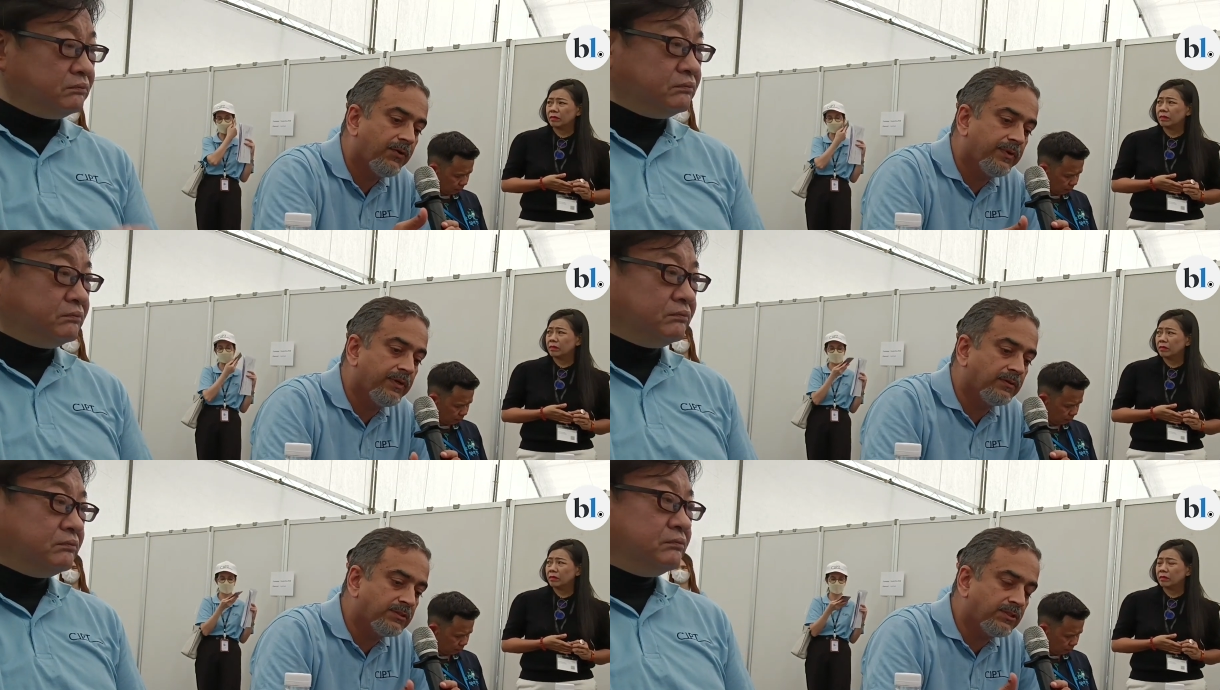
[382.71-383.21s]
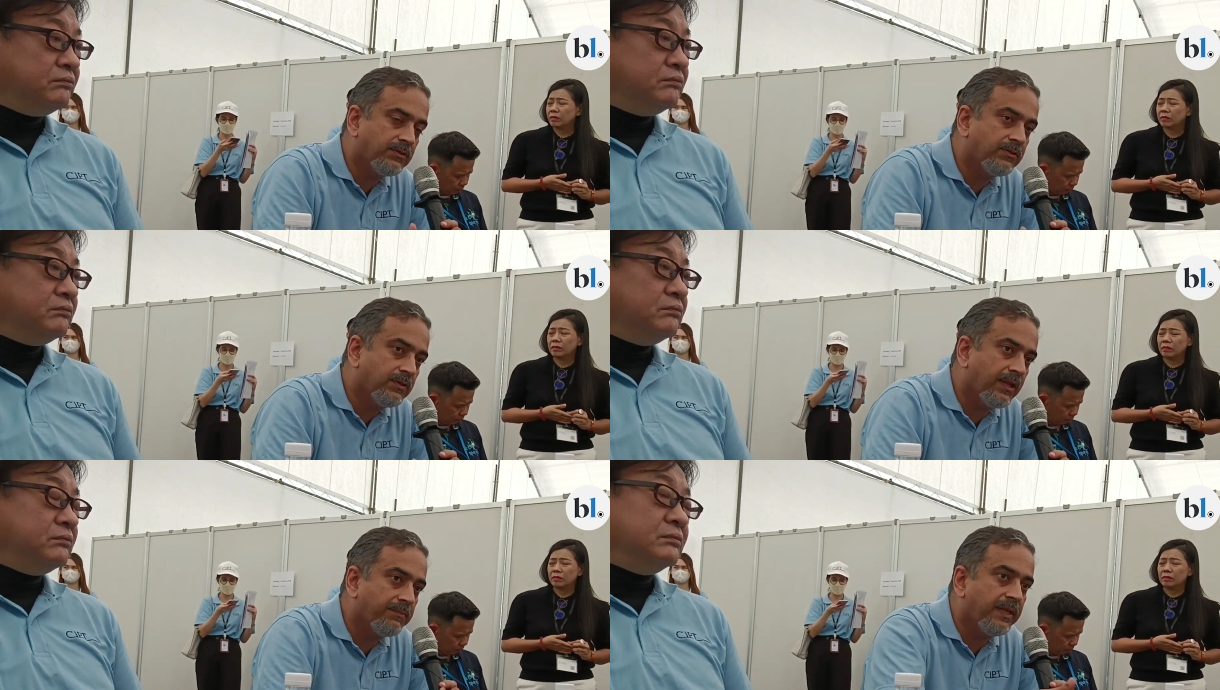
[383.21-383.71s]
Speaker 1: We also
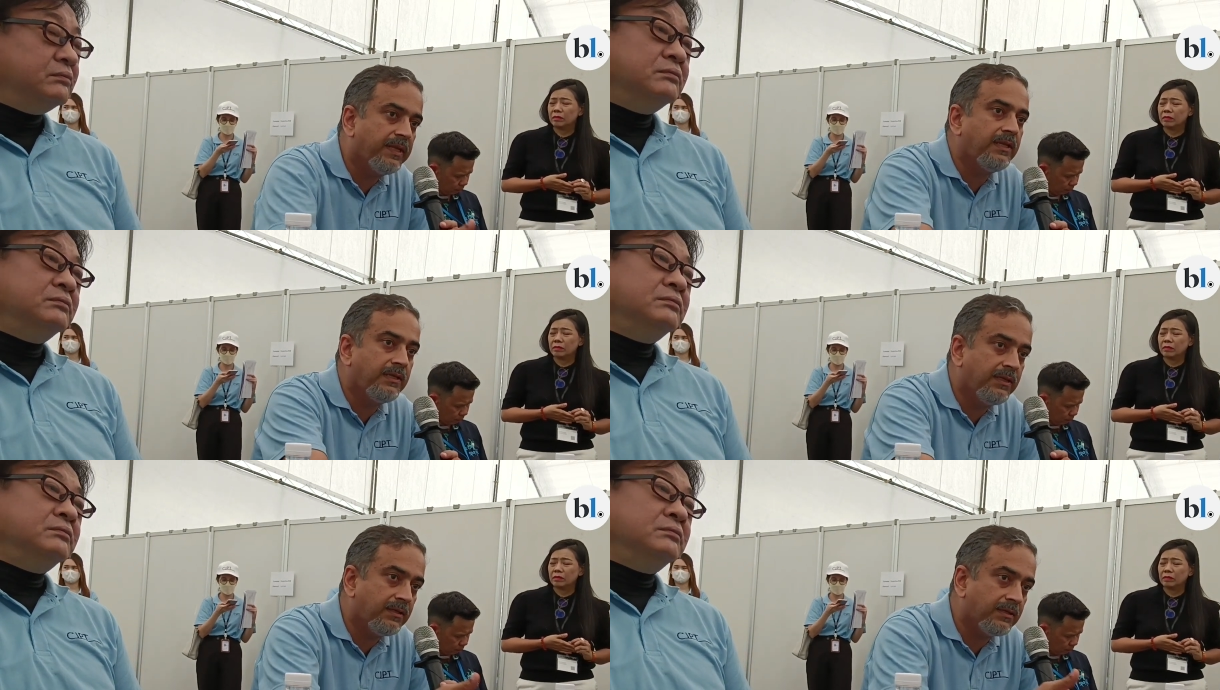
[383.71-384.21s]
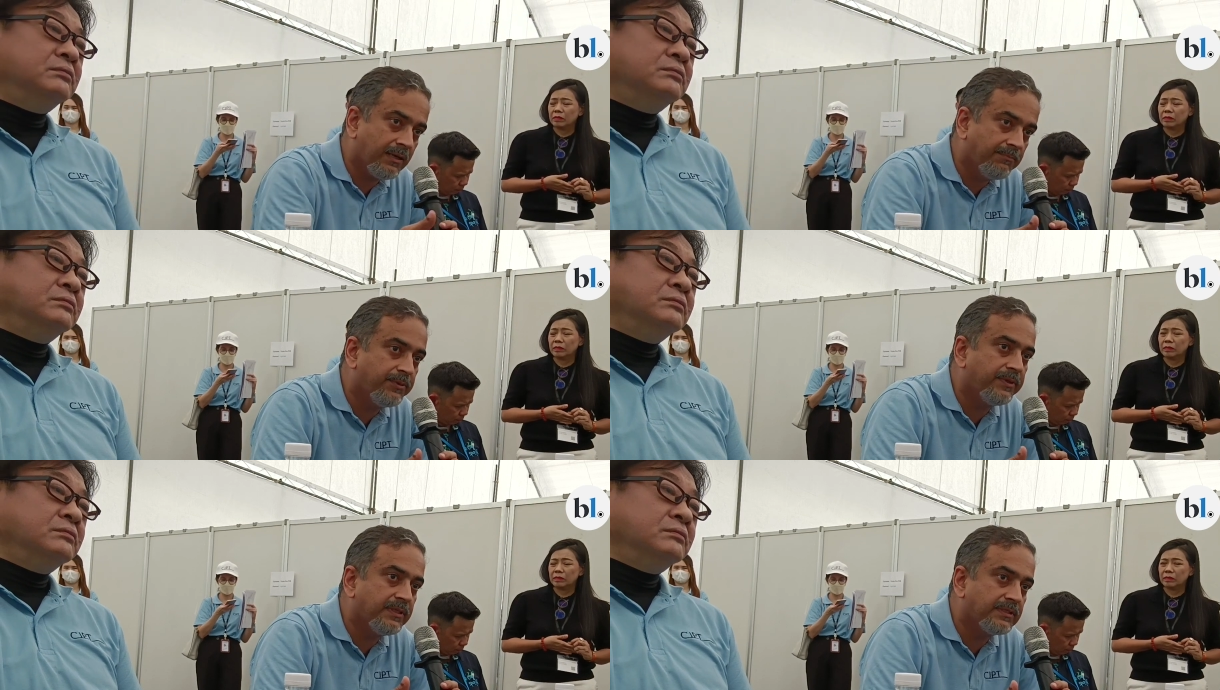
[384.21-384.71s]
know that many Indian
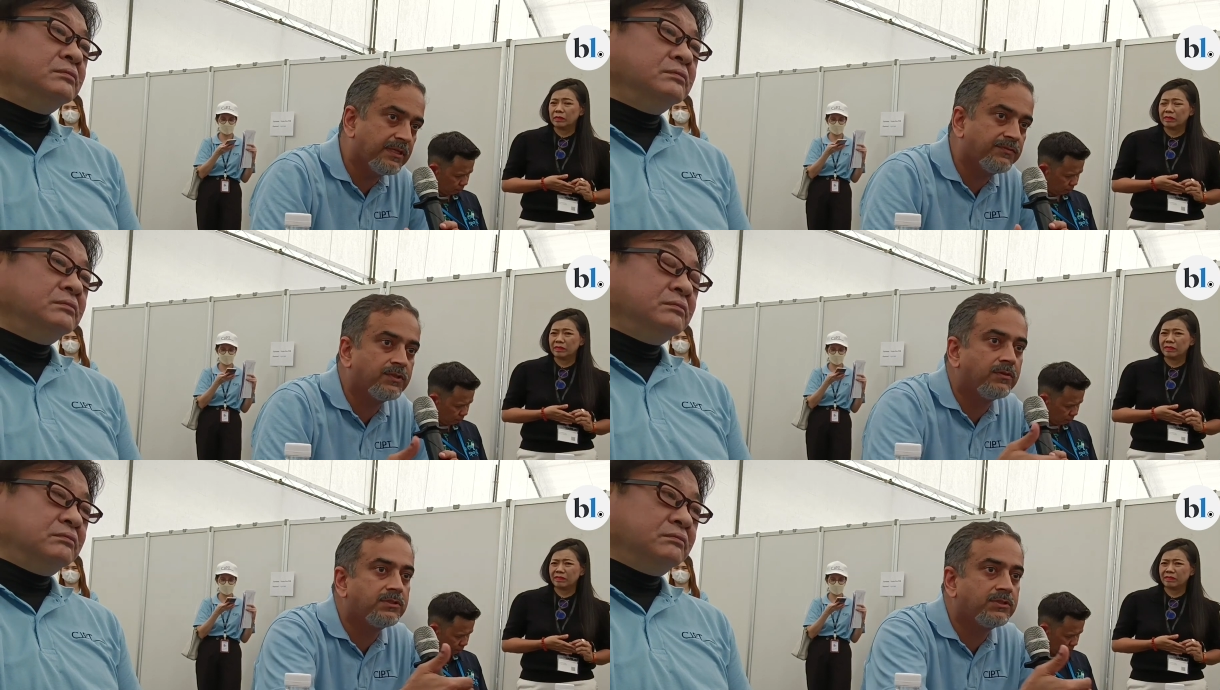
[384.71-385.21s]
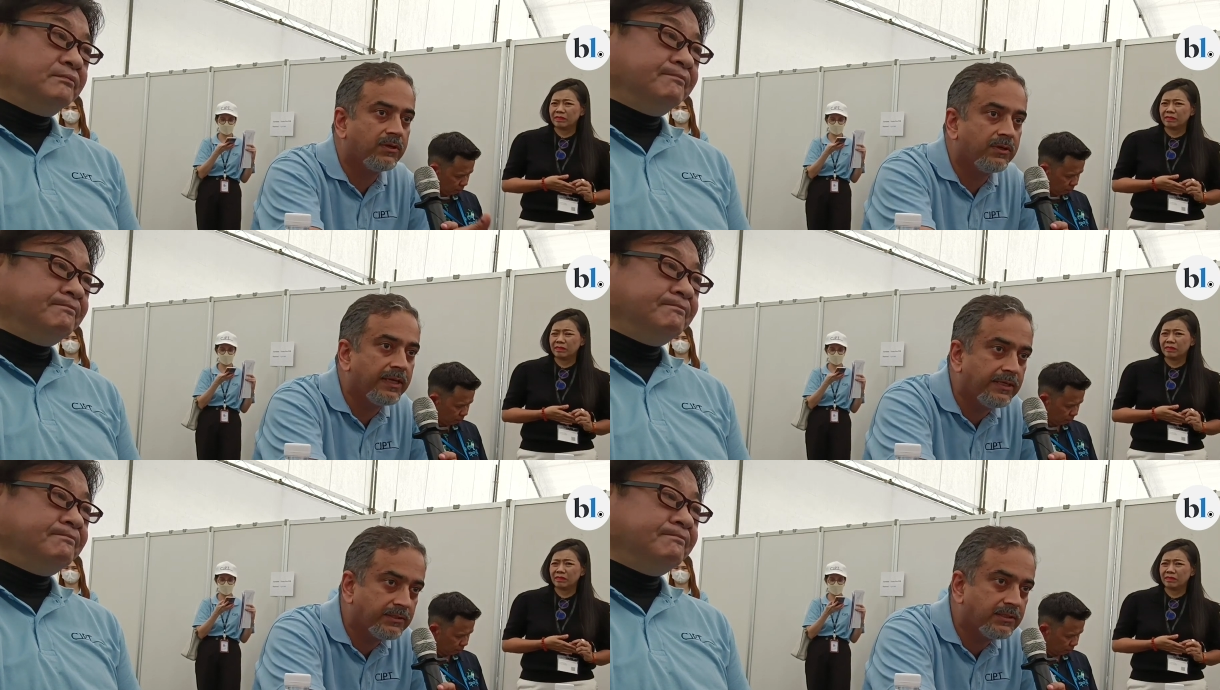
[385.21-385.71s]
companies have shown strong
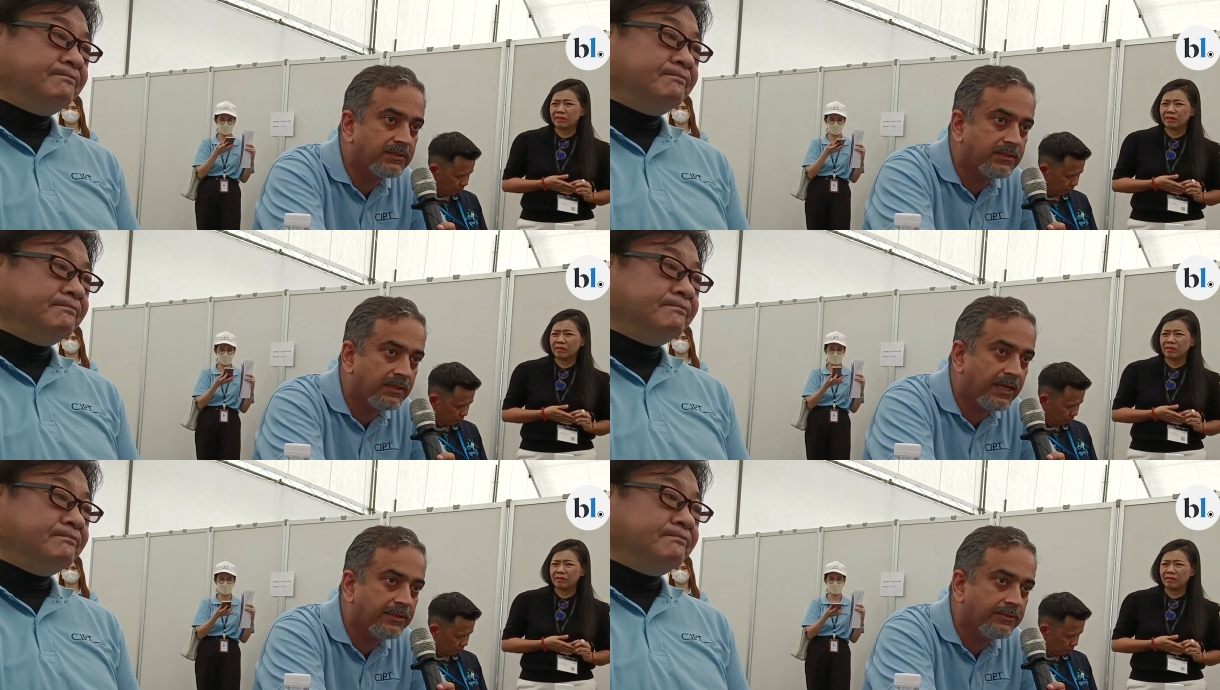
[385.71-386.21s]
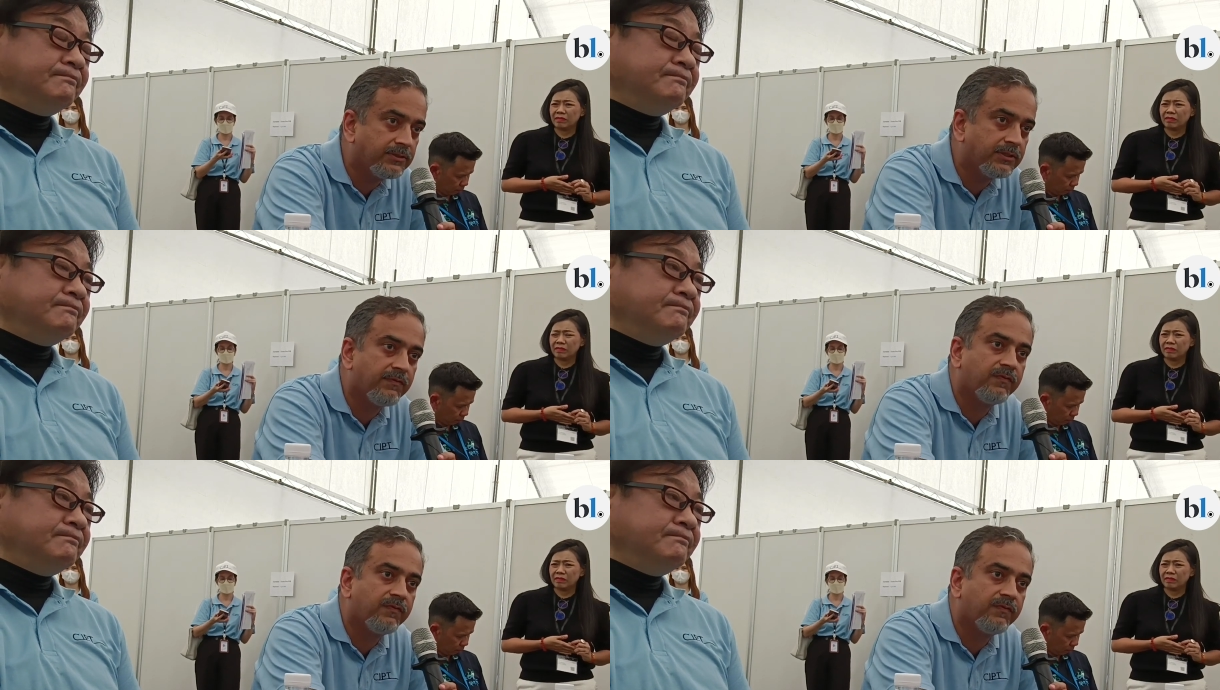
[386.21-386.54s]
interest in hydrogen.